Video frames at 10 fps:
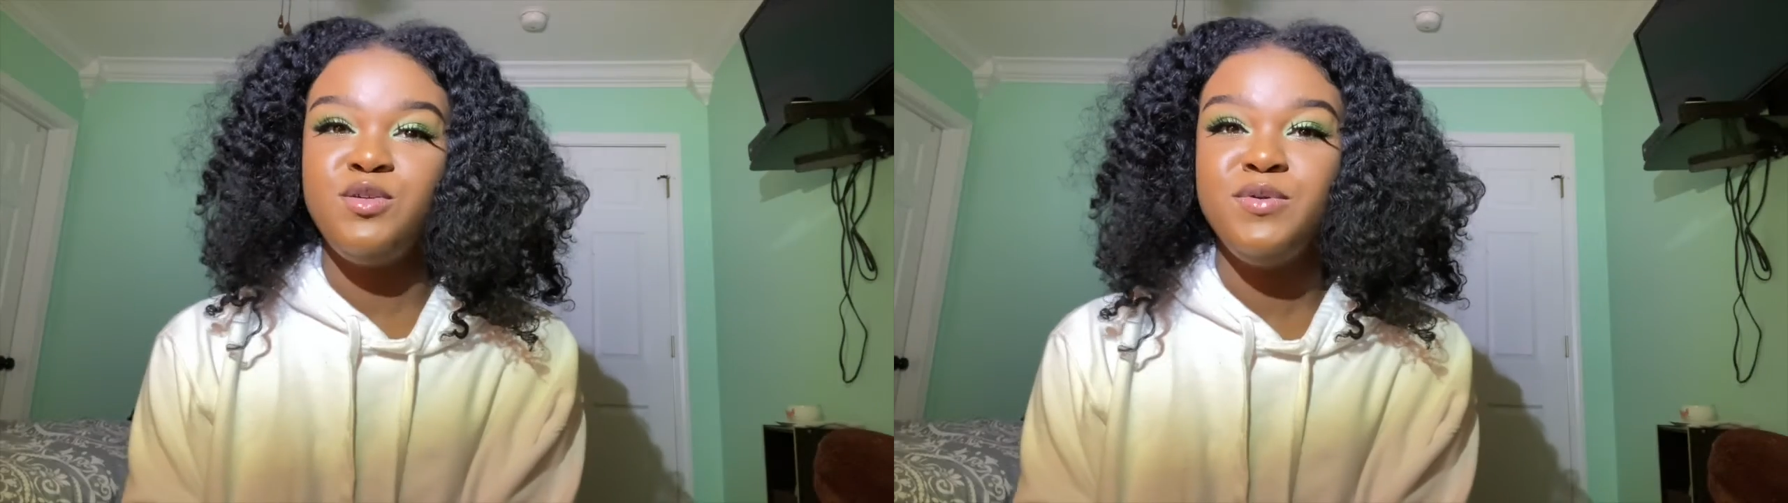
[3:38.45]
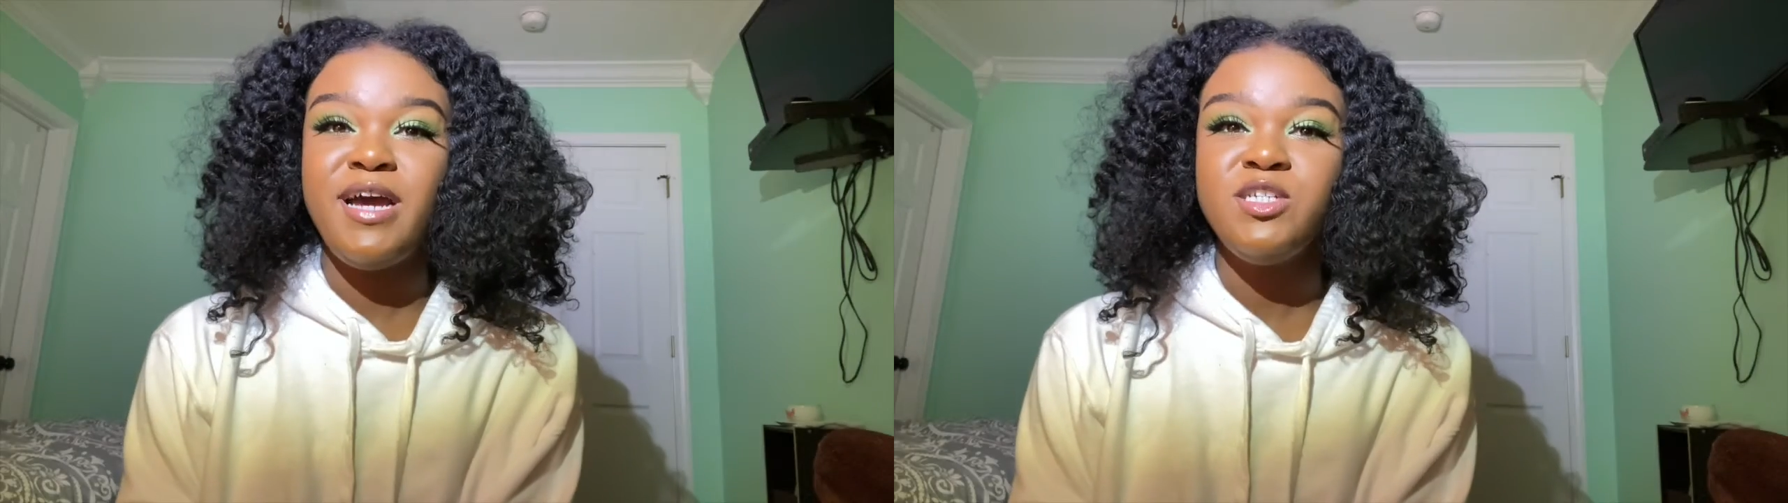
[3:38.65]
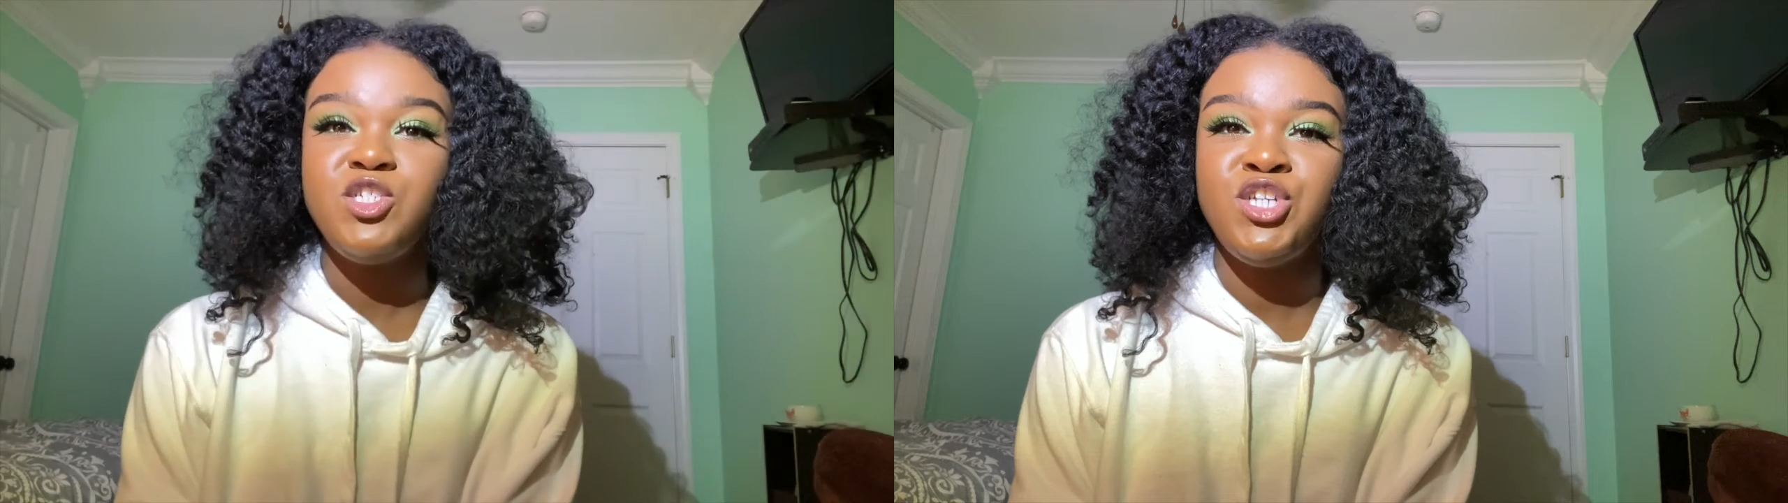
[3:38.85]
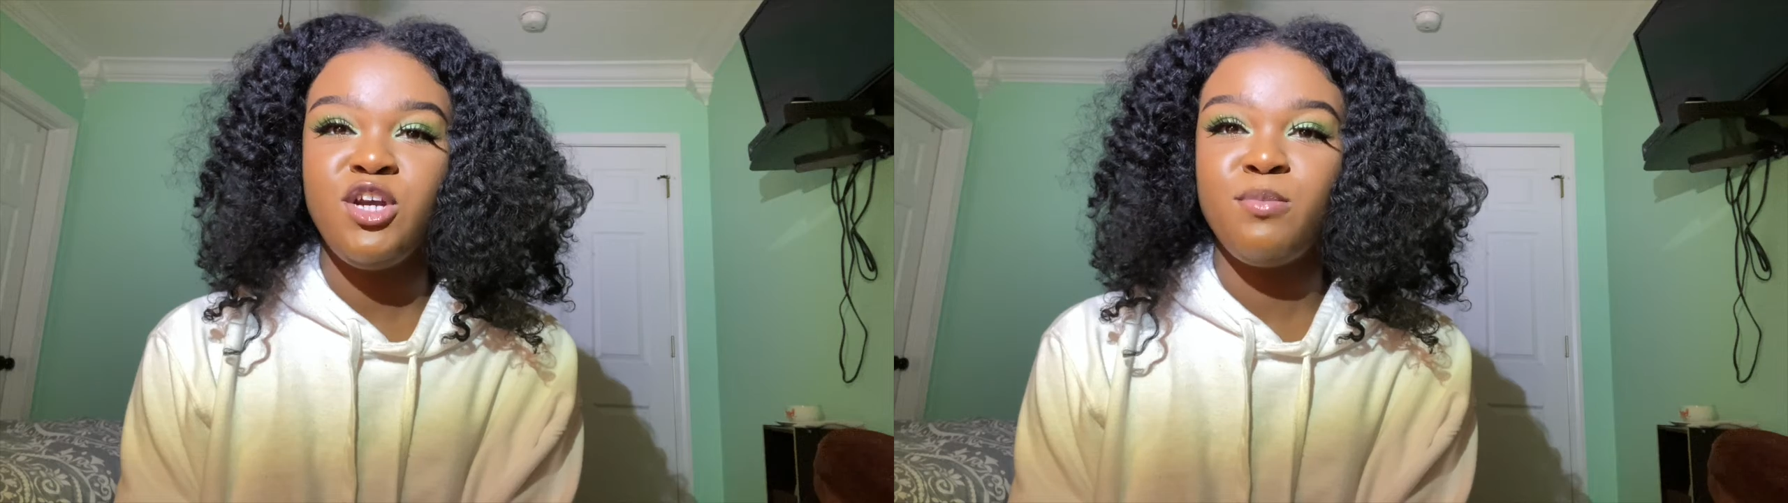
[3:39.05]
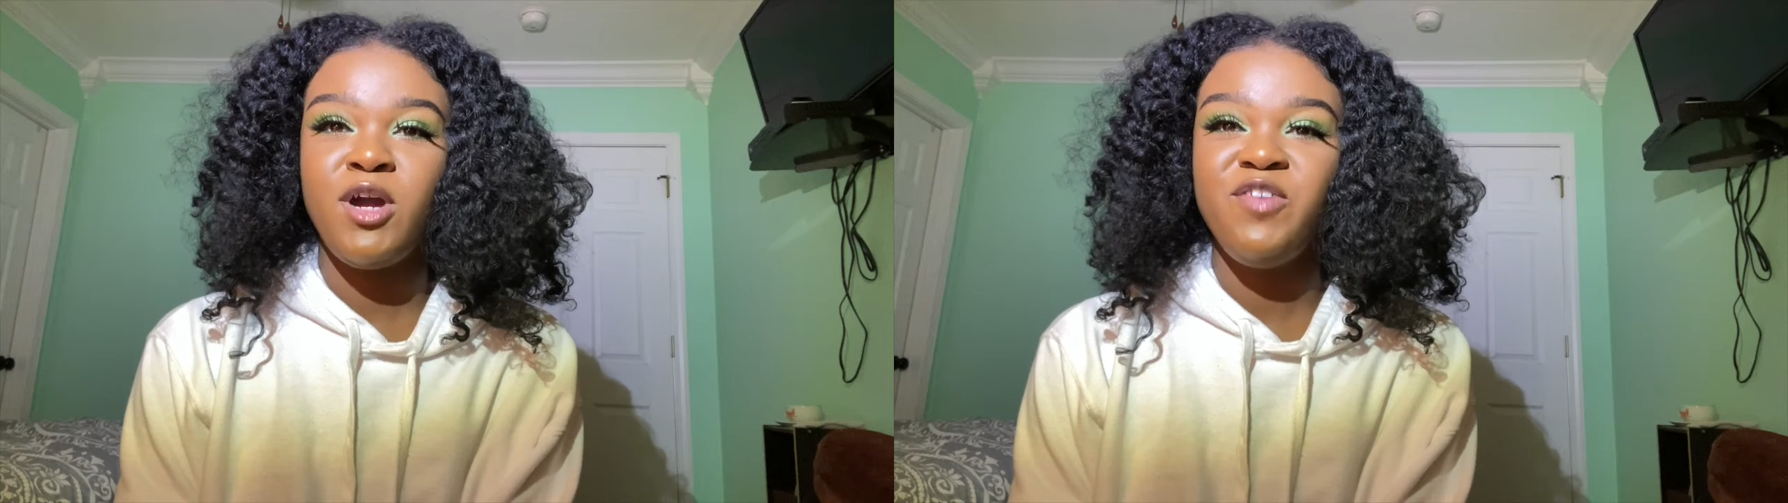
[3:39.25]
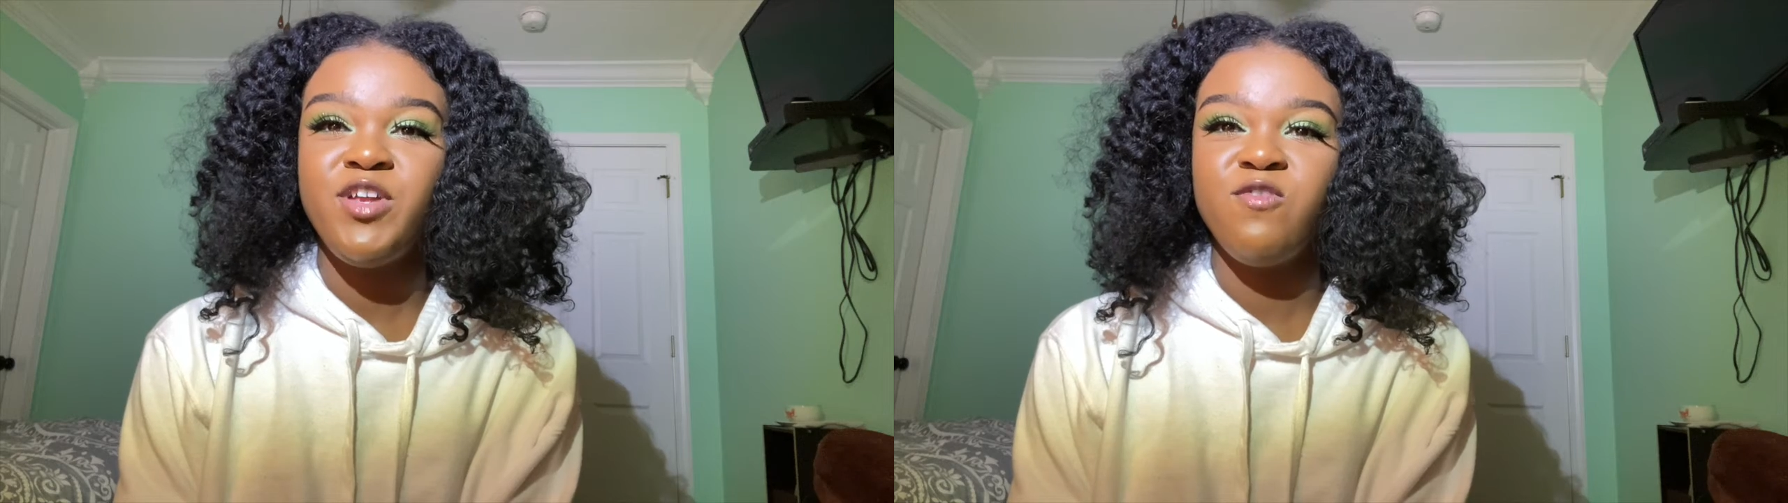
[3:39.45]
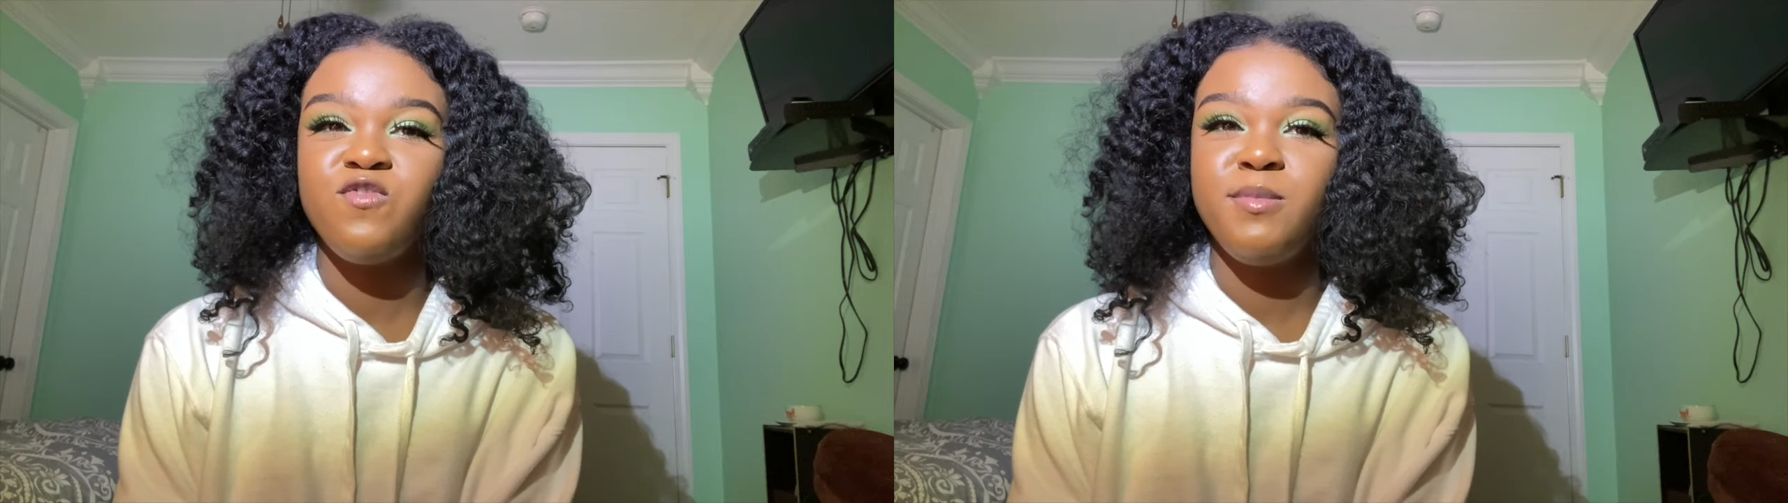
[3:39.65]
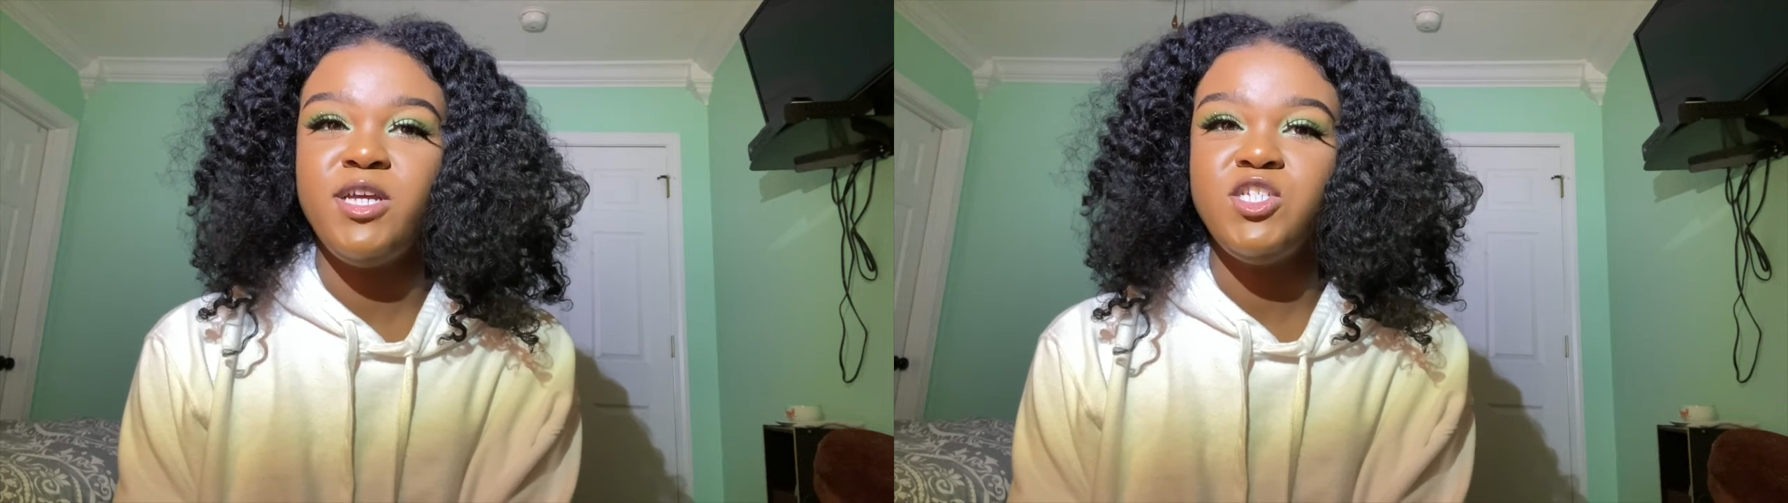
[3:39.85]
not share private
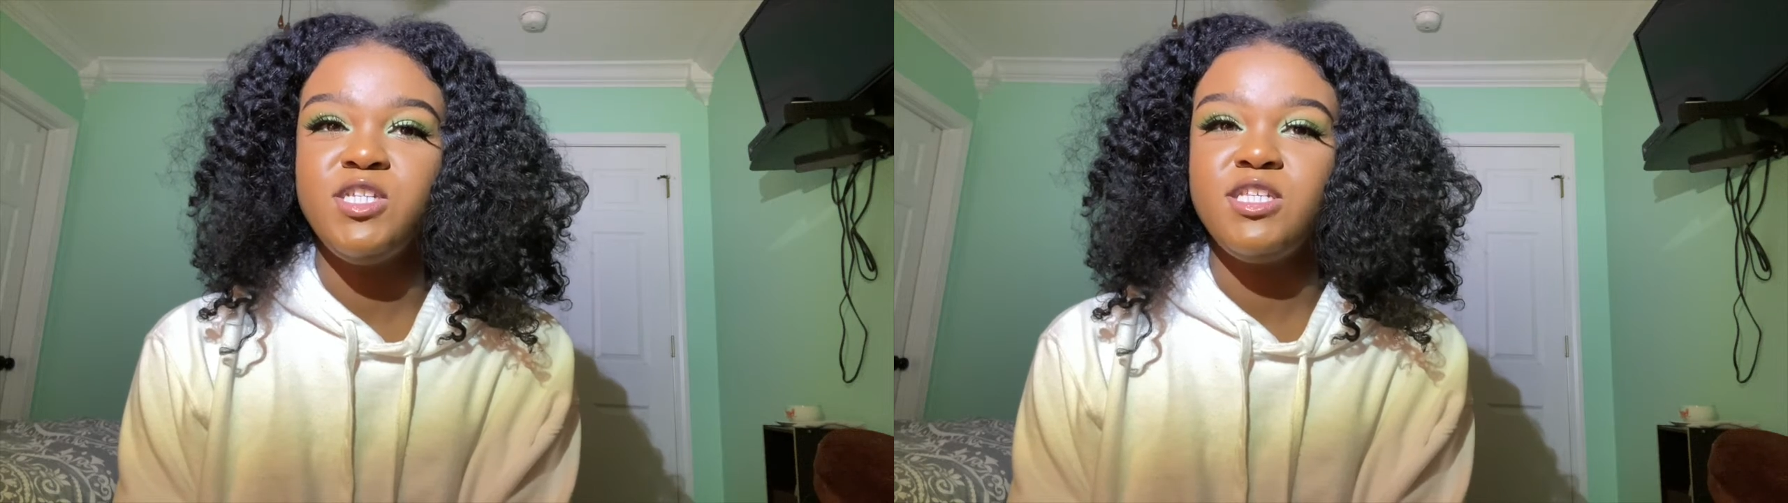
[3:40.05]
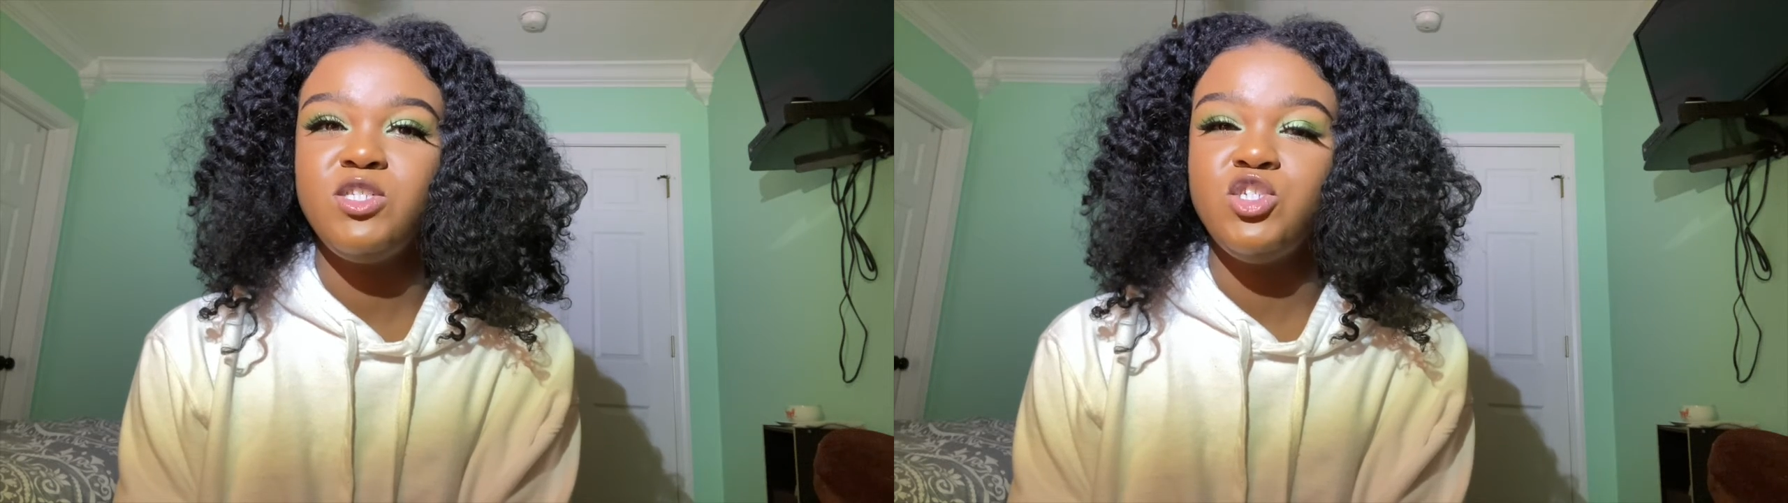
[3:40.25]
information such